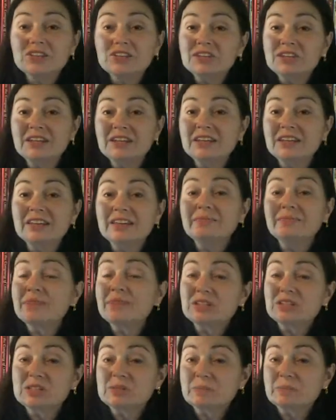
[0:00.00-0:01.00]
she
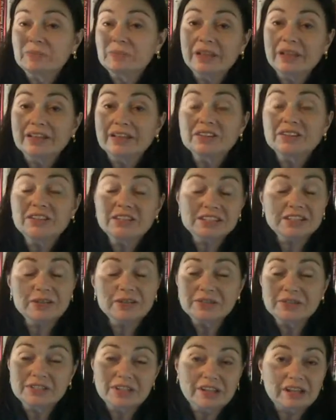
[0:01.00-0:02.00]
mentions, Mel- she's
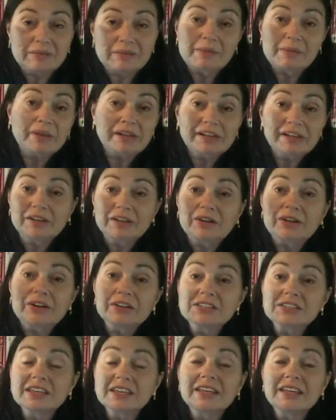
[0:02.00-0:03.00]
always talking about Melody
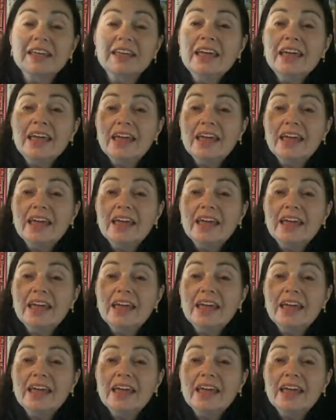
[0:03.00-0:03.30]
Carlson,